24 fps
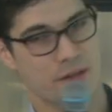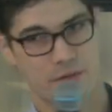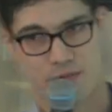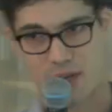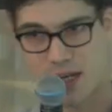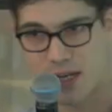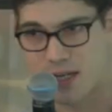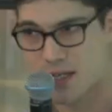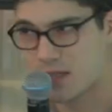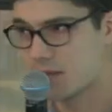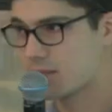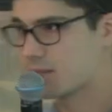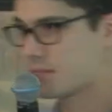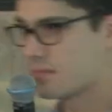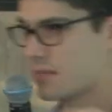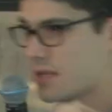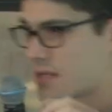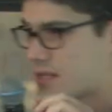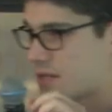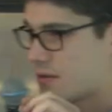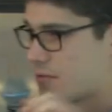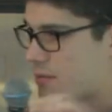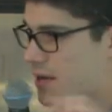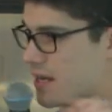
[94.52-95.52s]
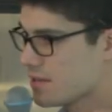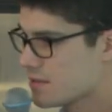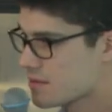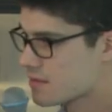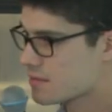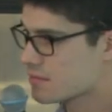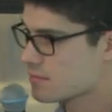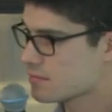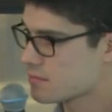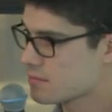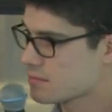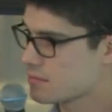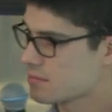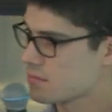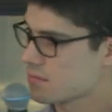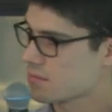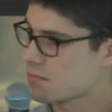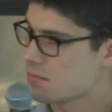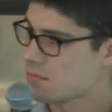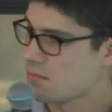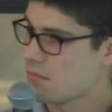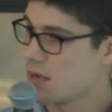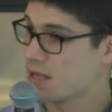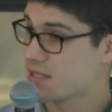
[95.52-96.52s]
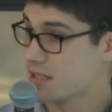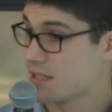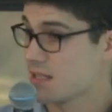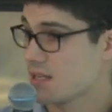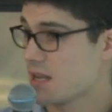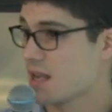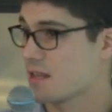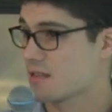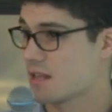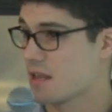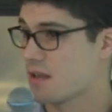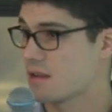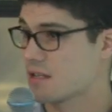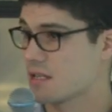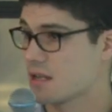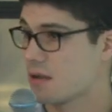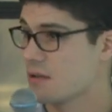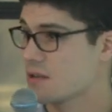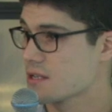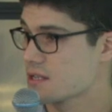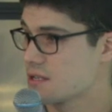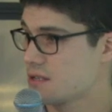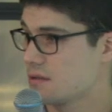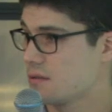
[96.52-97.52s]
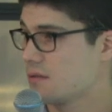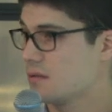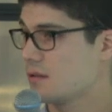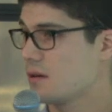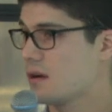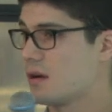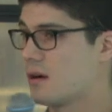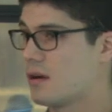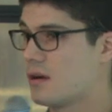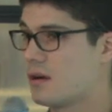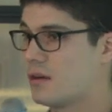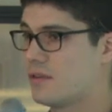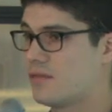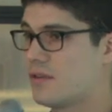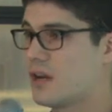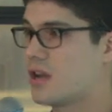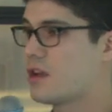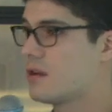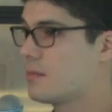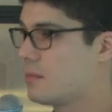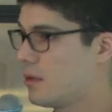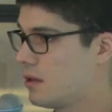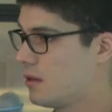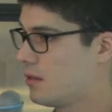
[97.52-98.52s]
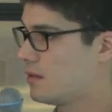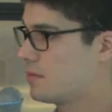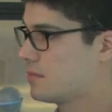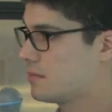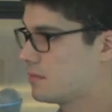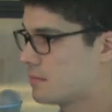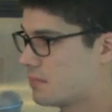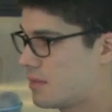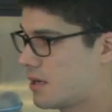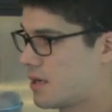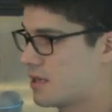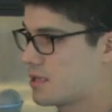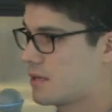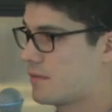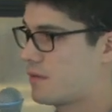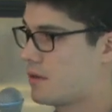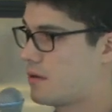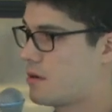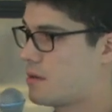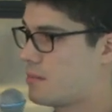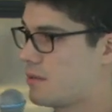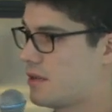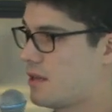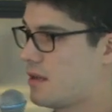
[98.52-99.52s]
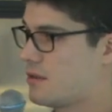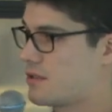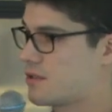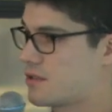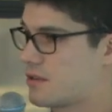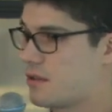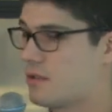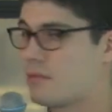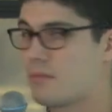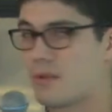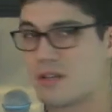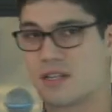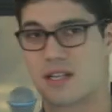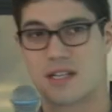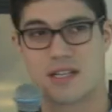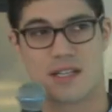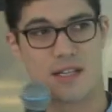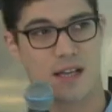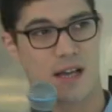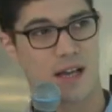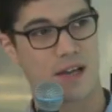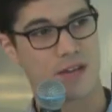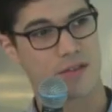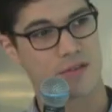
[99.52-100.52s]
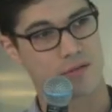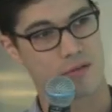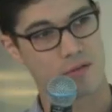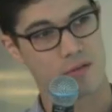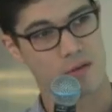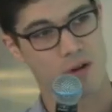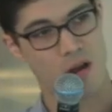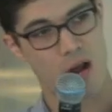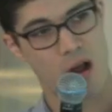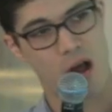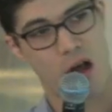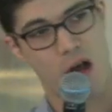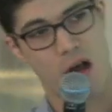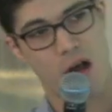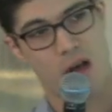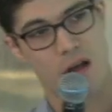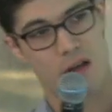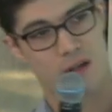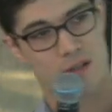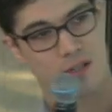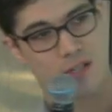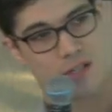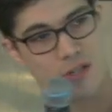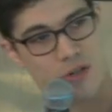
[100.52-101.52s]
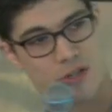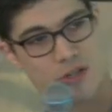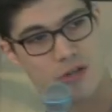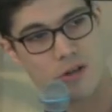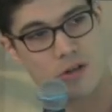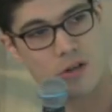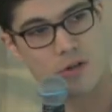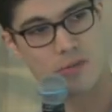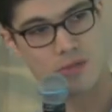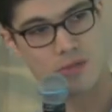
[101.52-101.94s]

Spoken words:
fixed, it's a rent, but there is also a variable part of the remuneration which is tied to social